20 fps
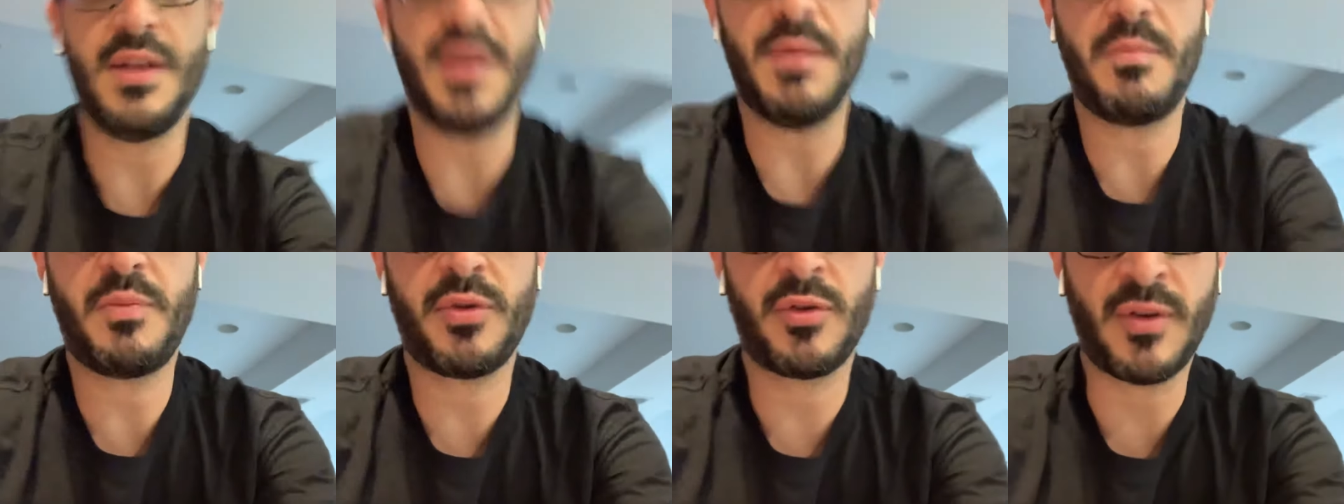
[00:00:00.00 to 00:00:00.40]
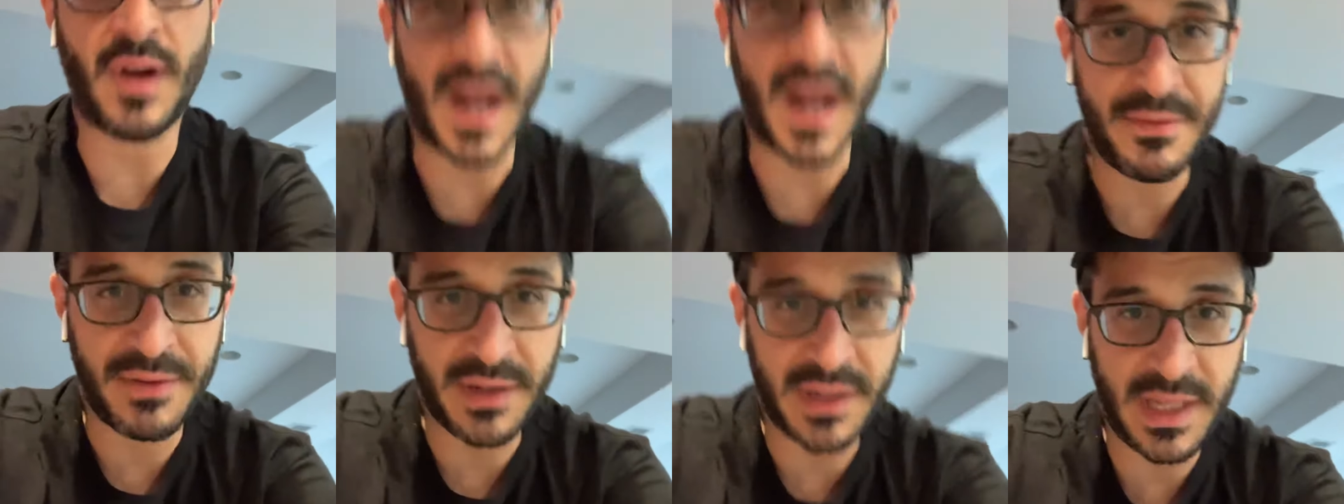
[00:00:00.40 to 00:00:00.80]

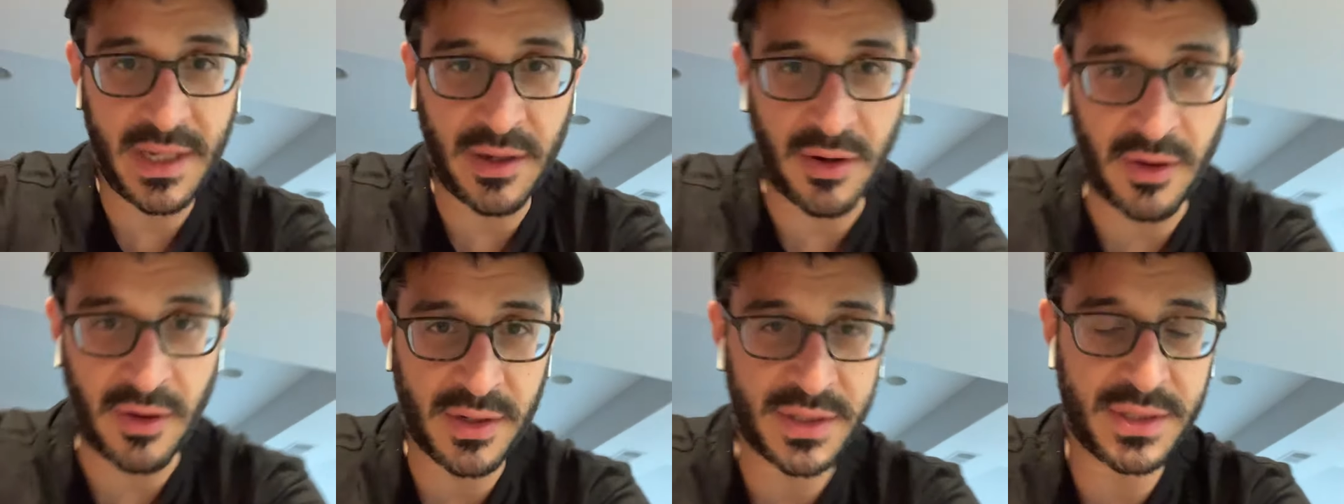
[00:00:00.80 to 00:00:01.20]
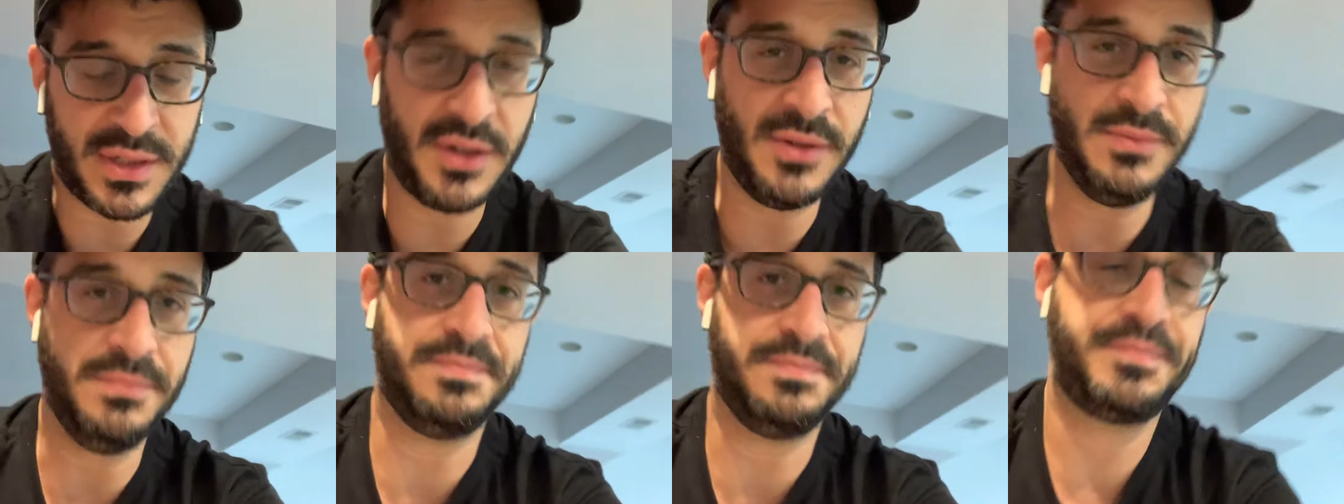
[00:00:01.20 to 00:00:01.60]
Privately
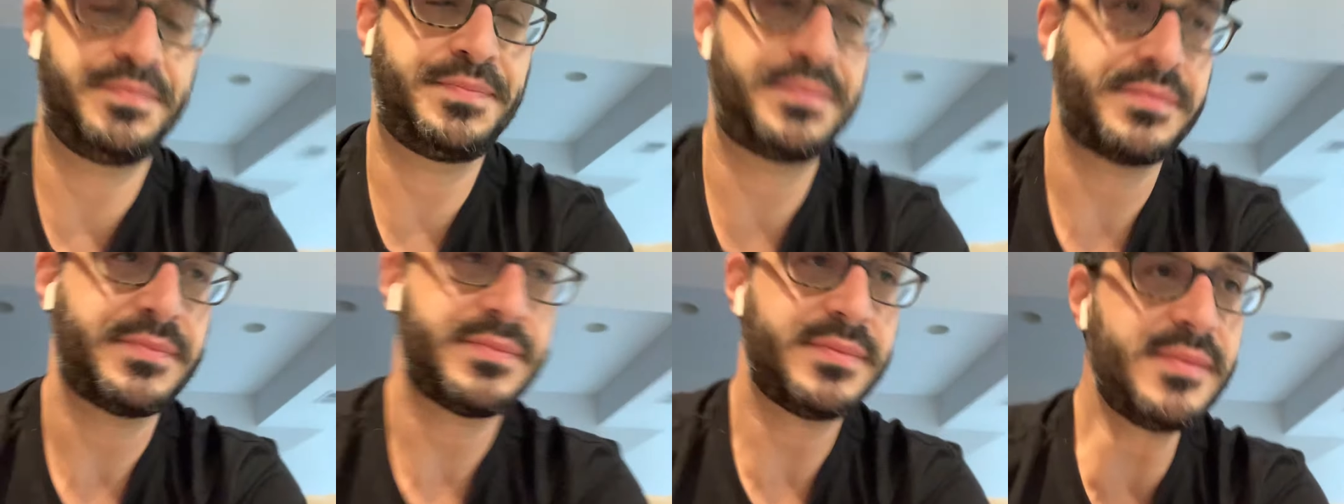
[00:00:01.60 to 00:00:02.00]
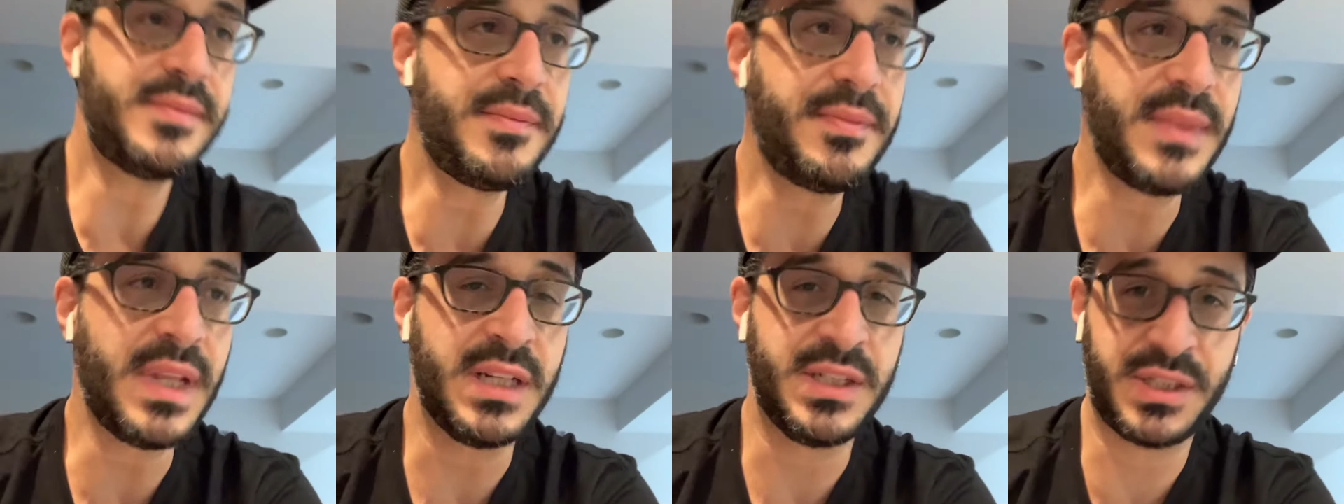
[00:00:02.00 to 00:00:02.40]
also,
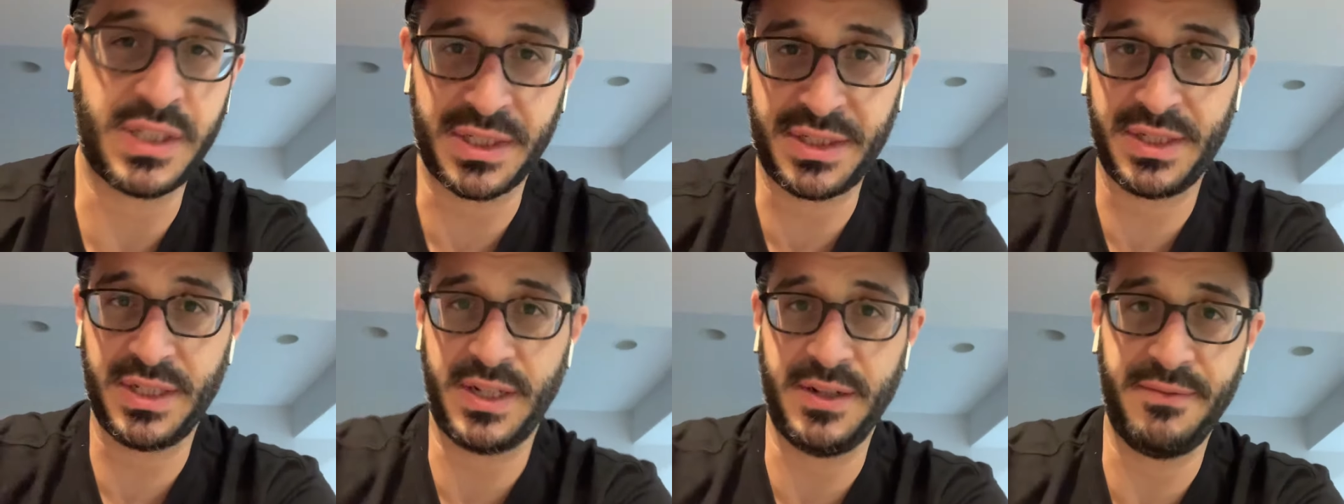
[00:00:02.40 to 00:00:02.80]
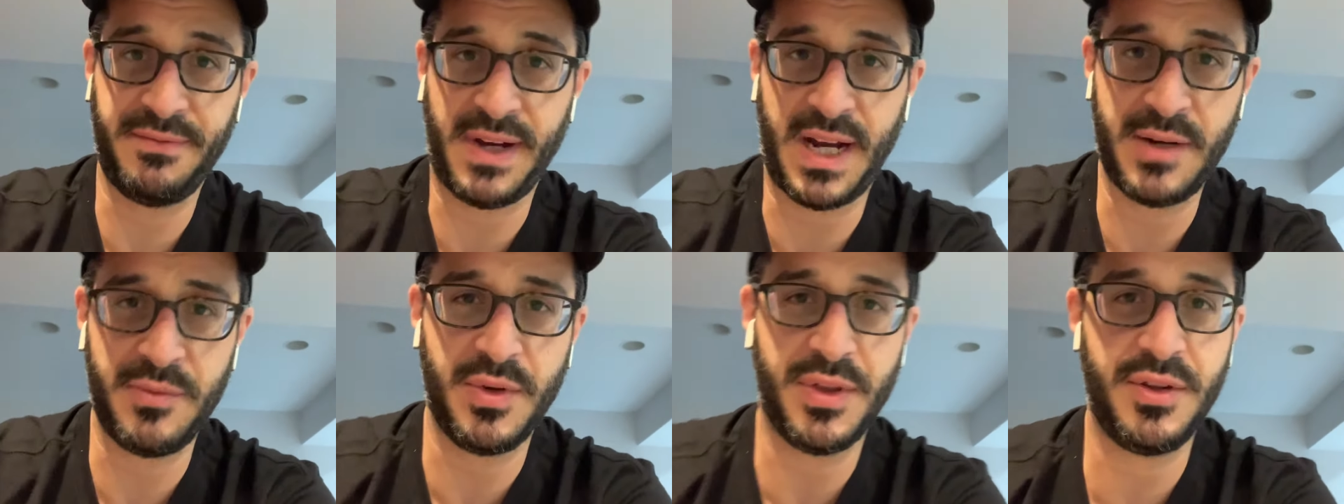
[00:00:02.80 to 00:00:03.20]
just to
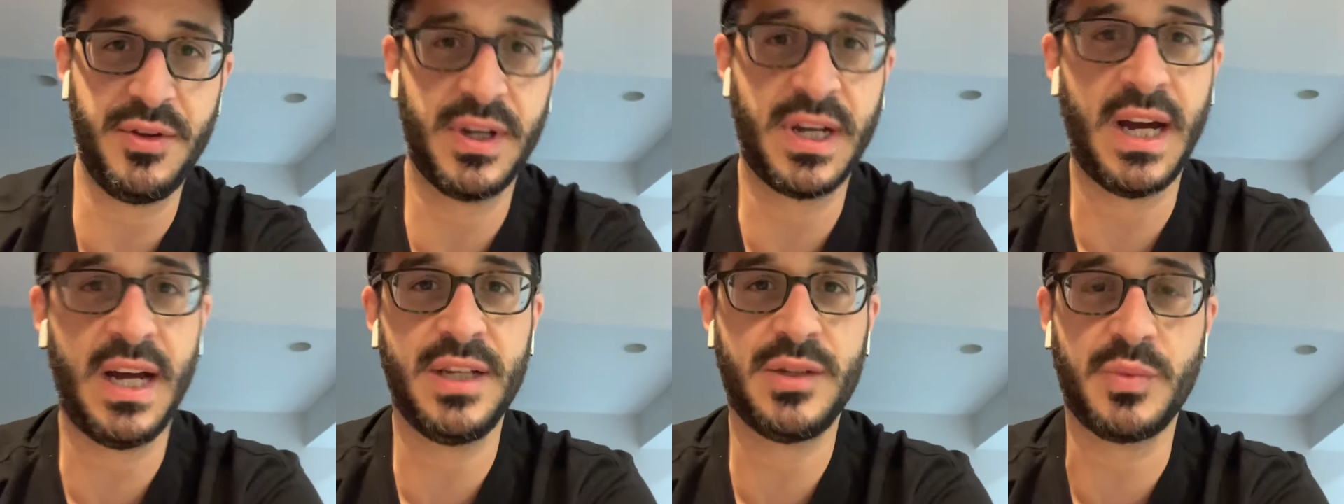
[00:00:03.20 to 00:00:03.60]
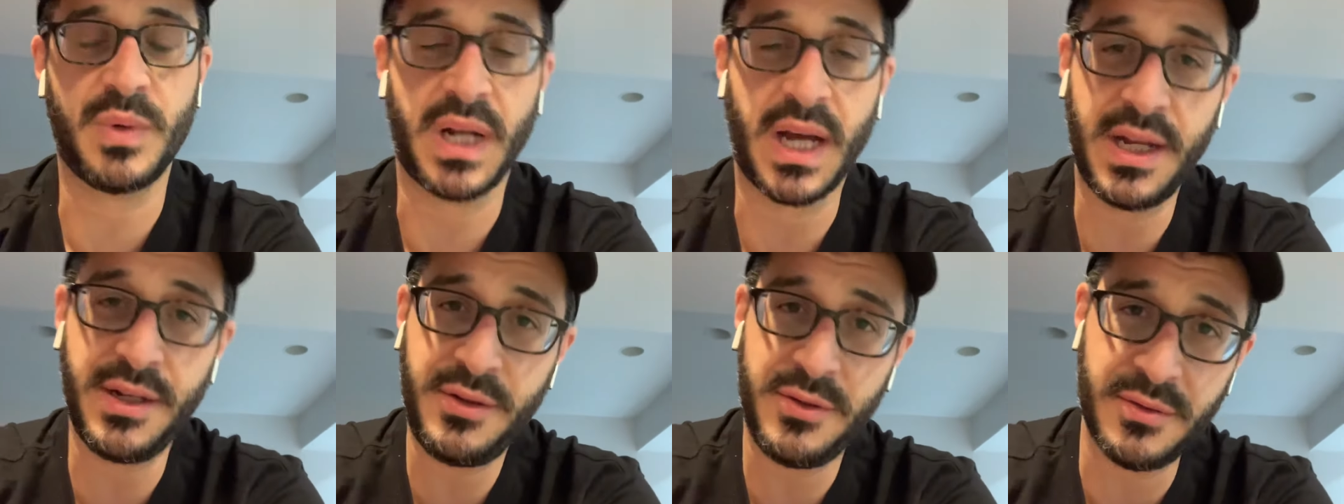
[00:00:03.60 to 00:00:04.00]
confide with you guys, when
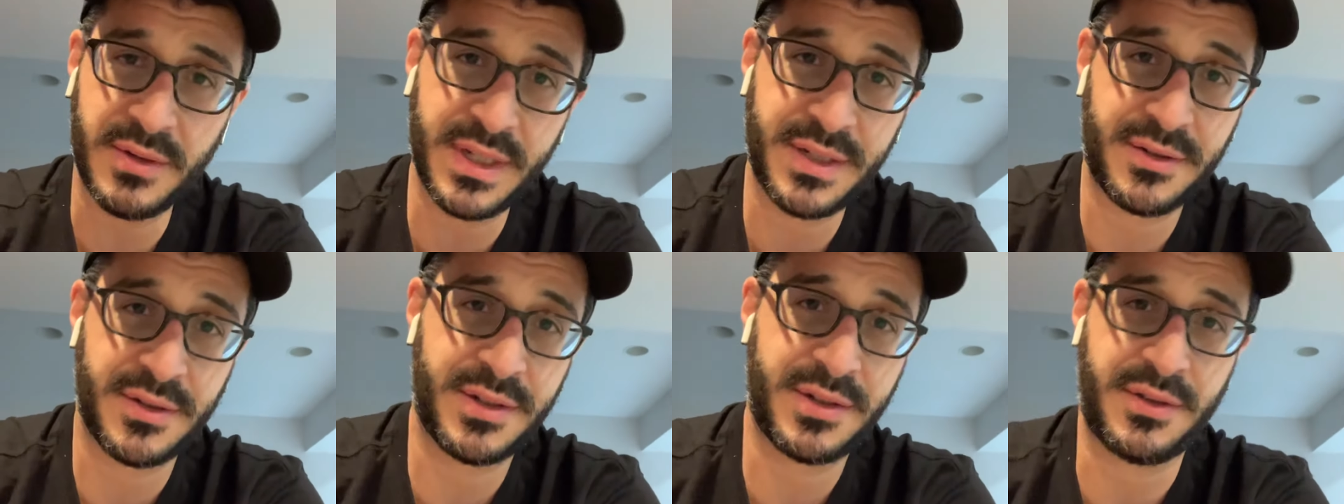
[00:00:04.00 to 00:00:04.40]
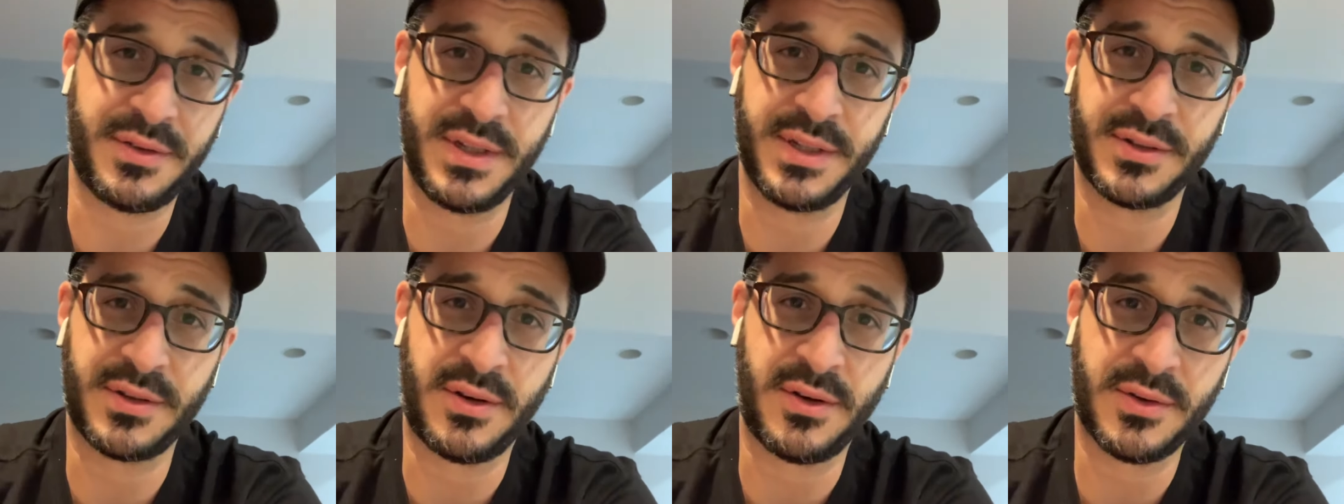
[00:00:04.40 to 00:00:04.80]
I do research on
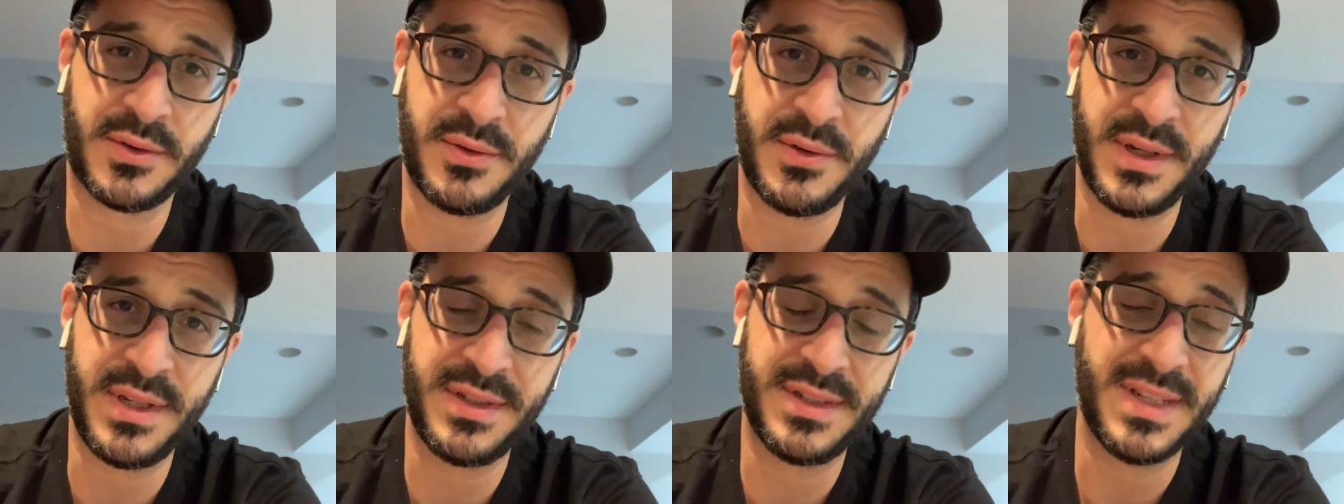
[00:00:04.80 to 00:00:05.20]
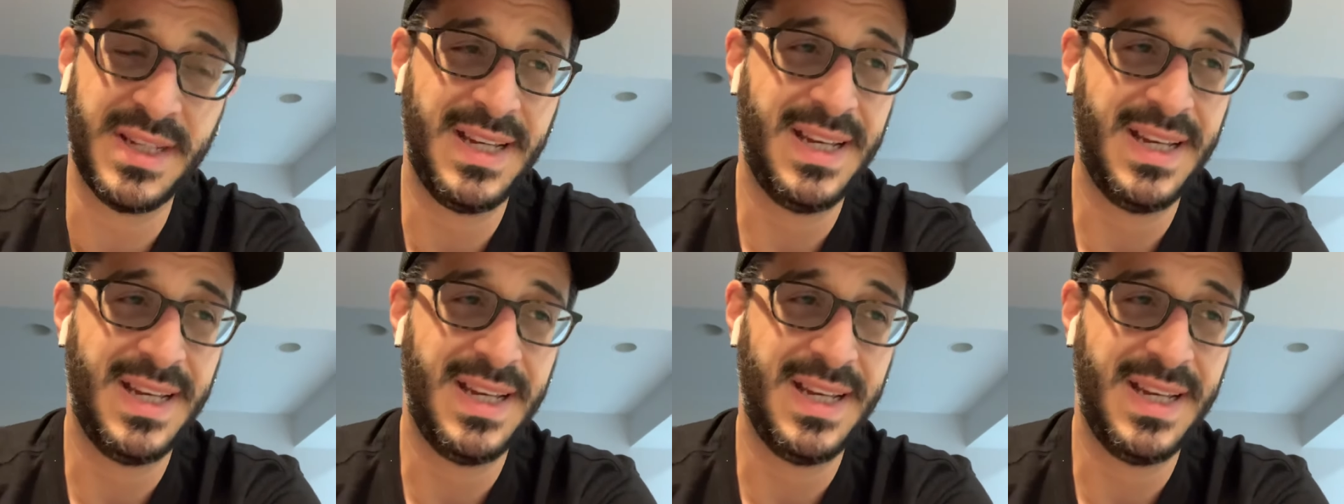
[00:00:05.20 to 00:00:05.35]
these altcoins,